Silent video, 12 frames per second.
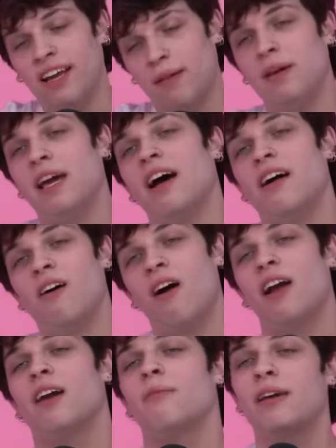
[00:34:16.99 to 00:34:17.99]
it it's Matt's
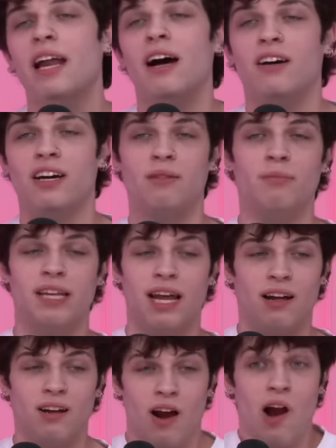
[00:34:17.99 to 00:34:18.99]
turn. you go. It can be an L.